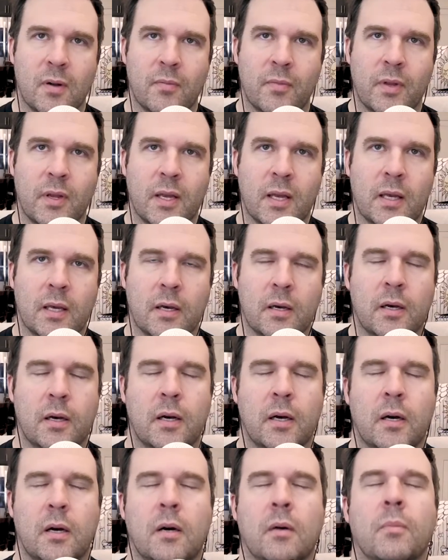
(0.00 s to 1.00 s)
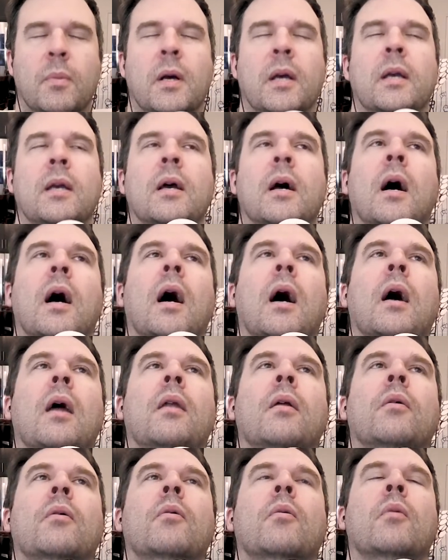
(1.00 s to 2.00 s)
I'm like, oh my
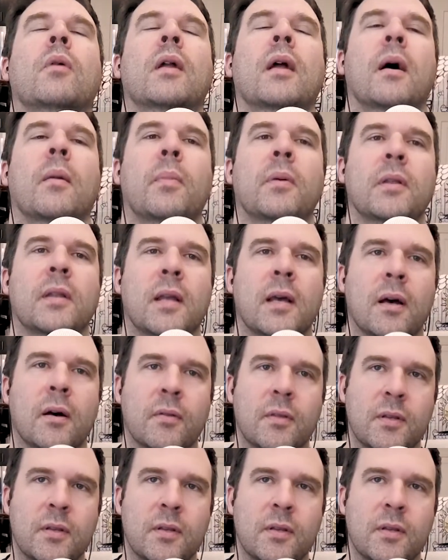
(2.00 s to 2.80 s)
God, what happened now?